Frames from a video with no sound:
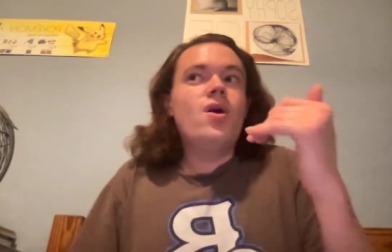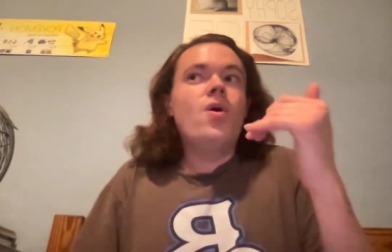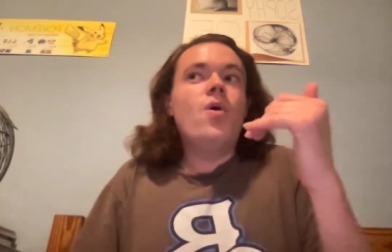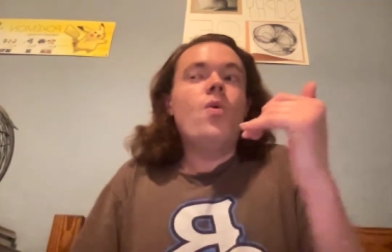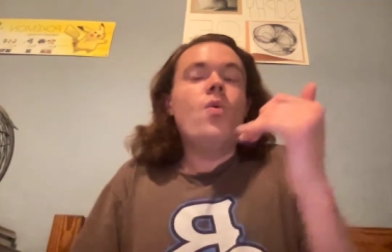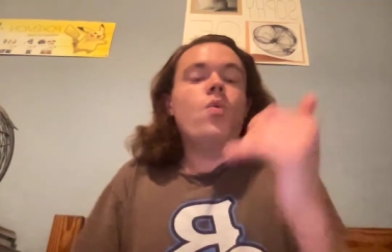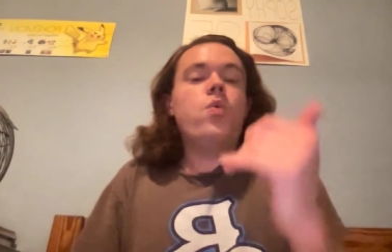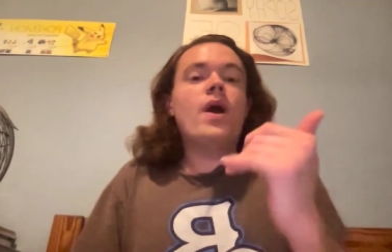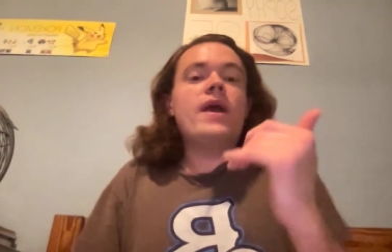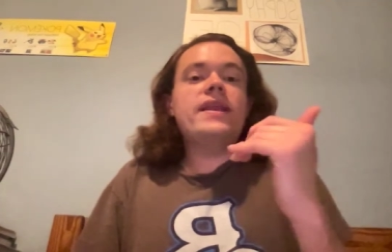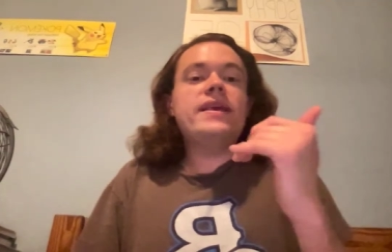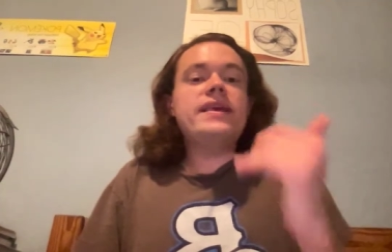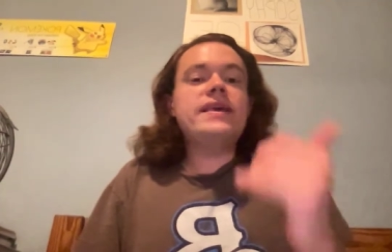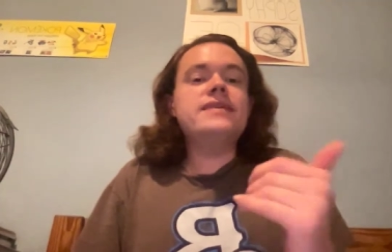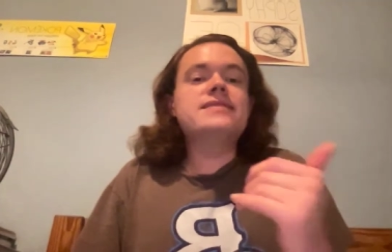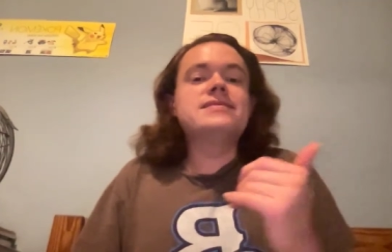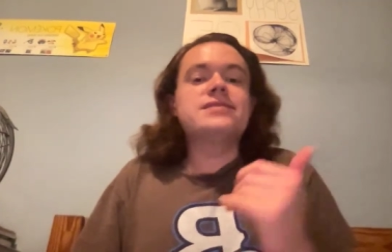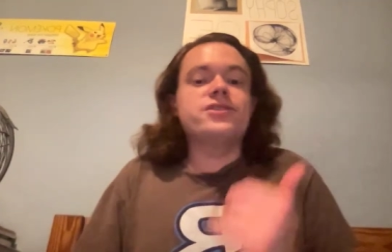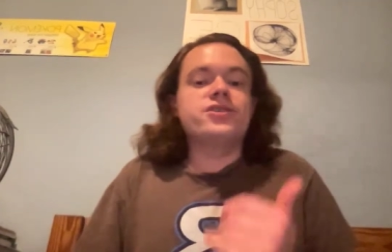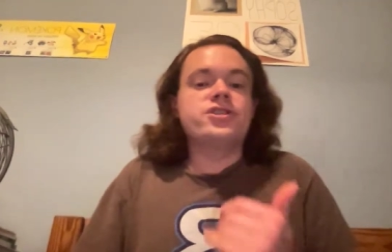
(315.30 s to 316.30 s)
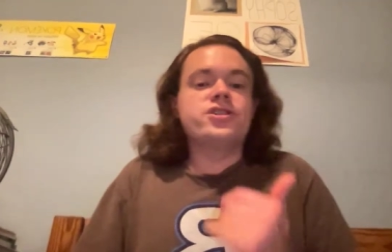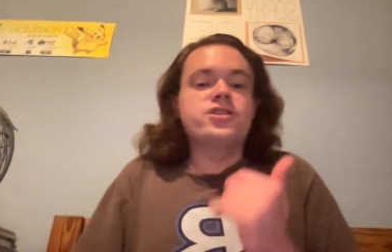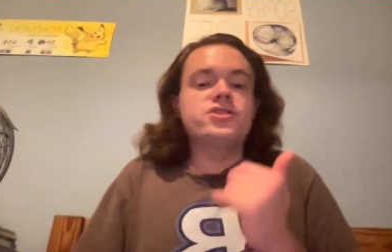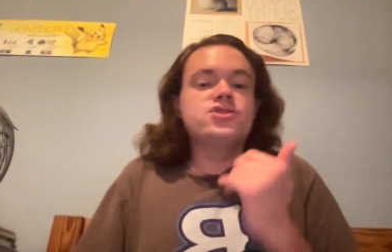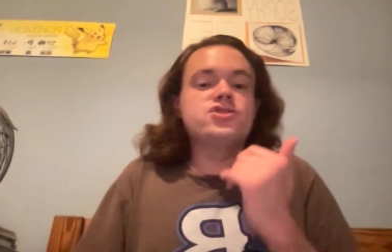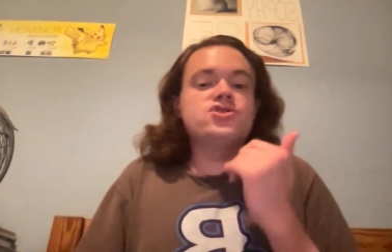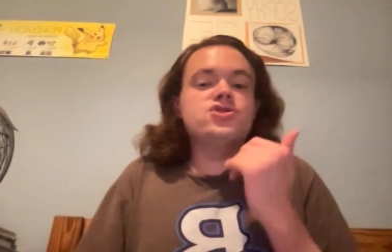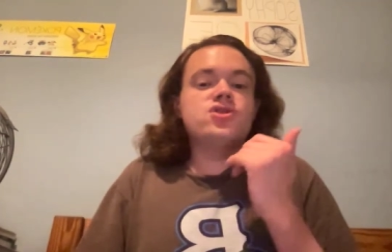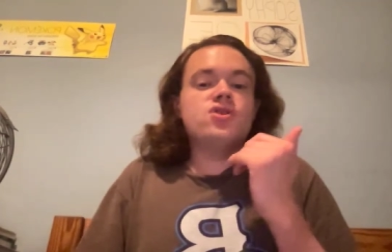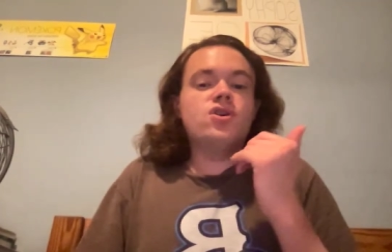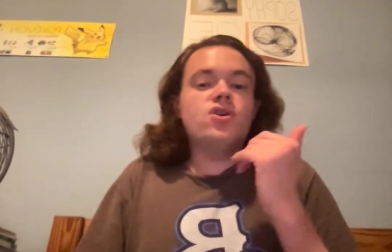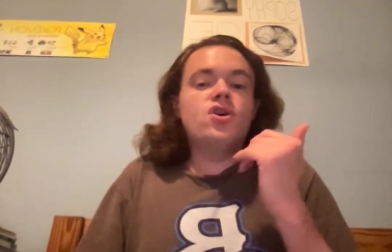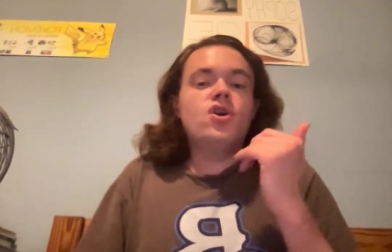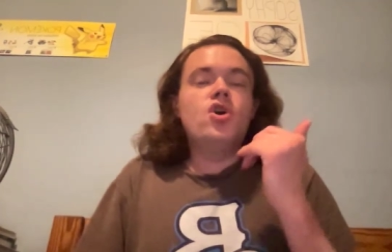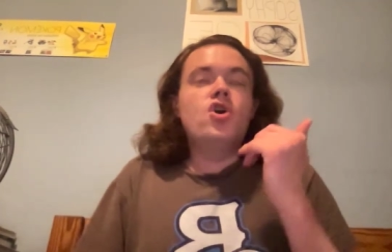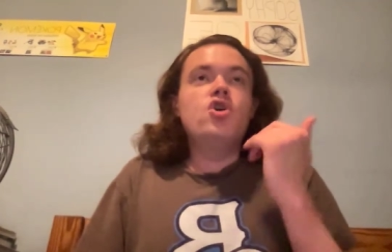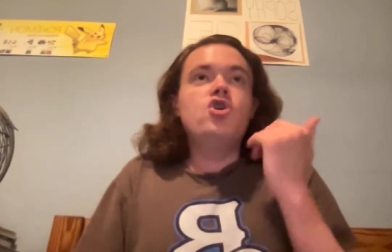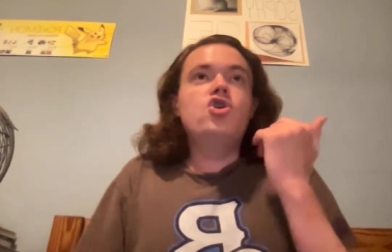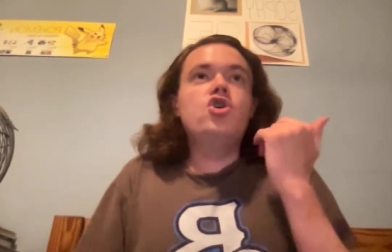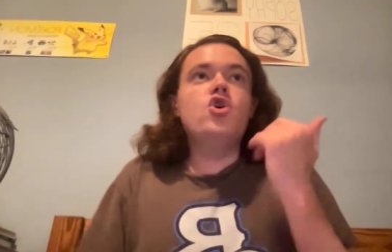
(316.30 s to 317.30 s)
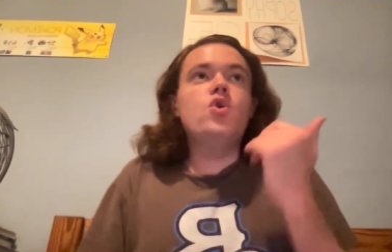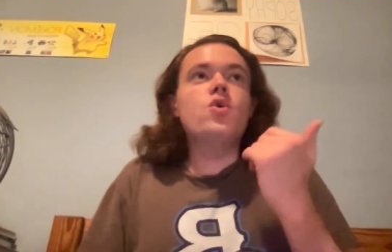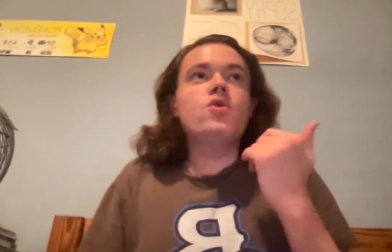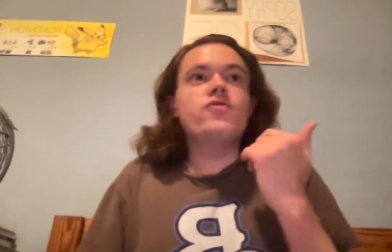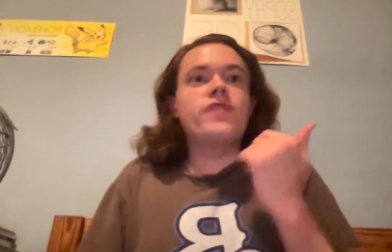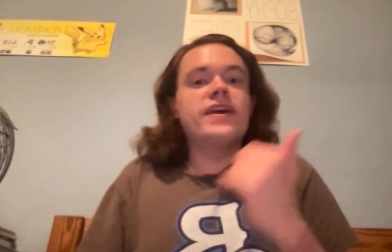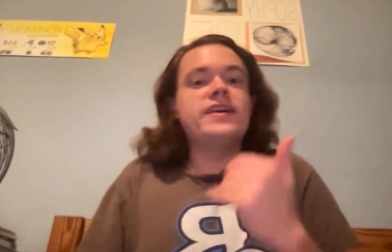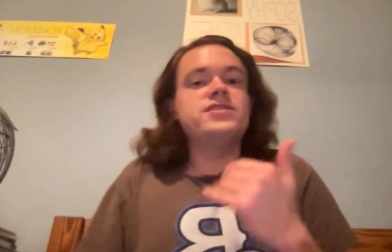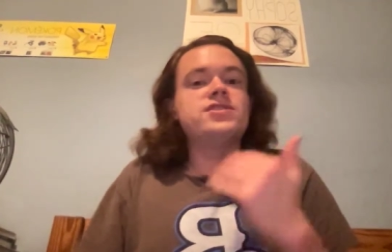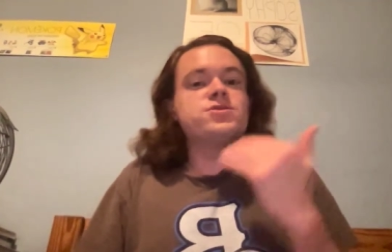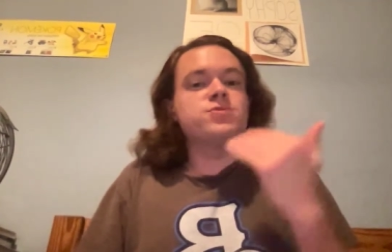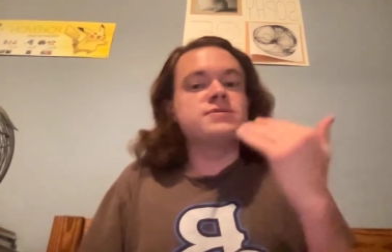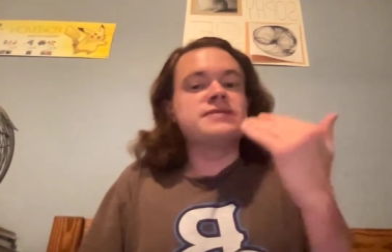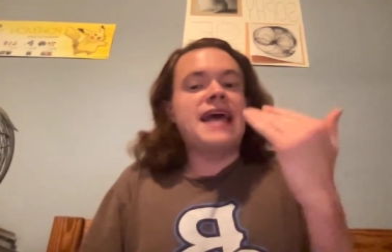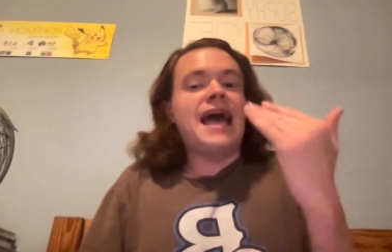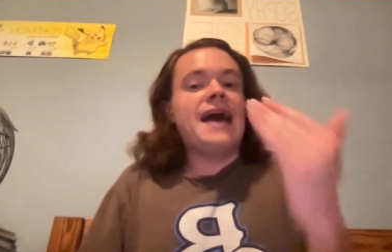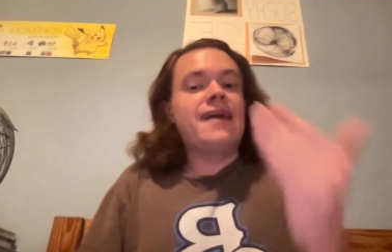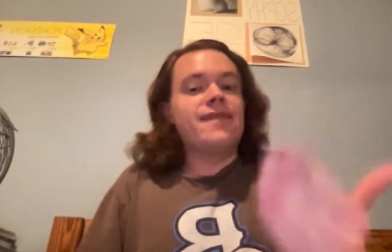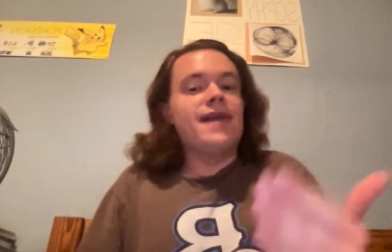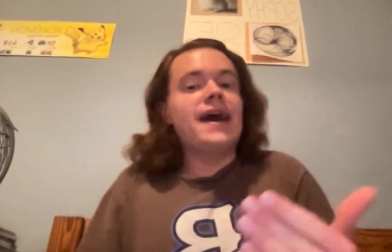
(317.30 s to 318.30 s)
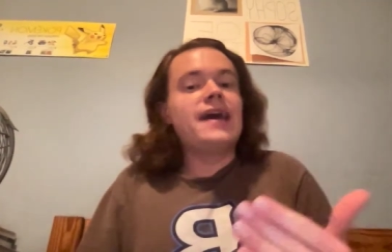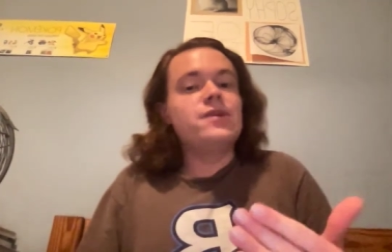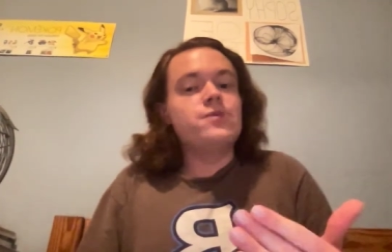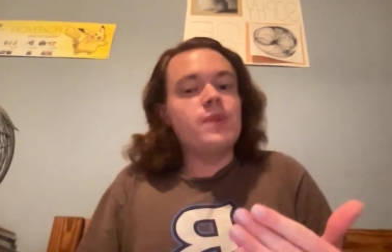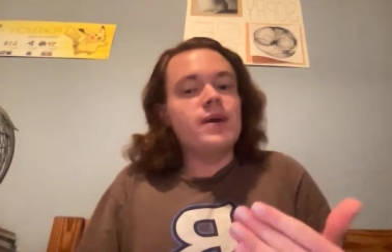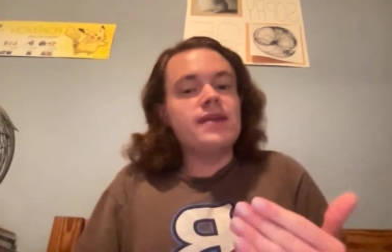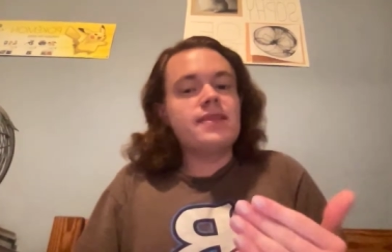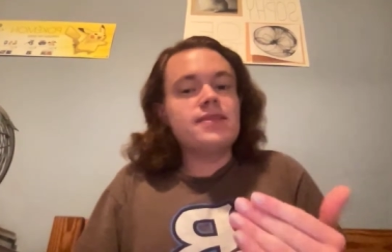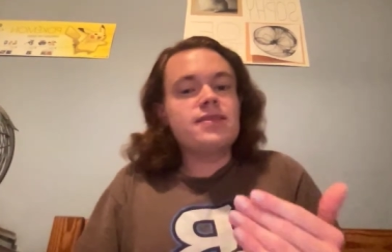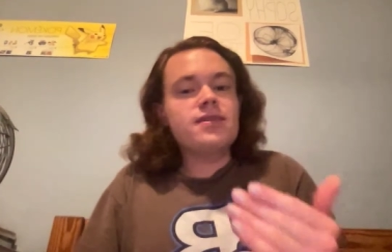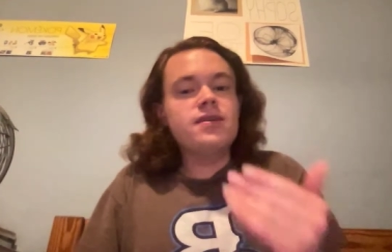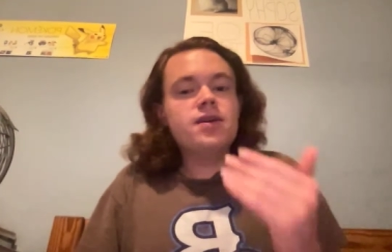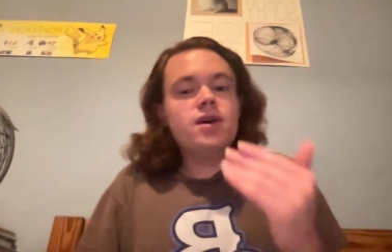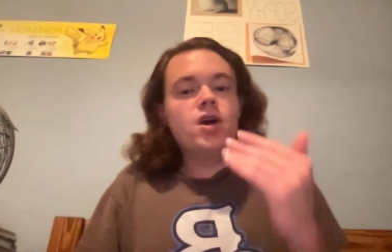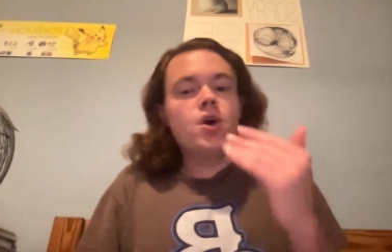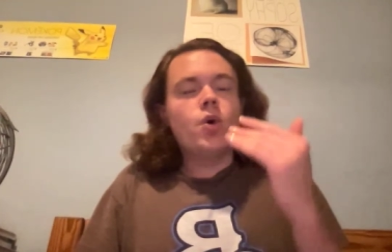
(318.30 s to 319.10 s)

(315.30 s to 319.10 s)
when he learns who Eraser is allied with?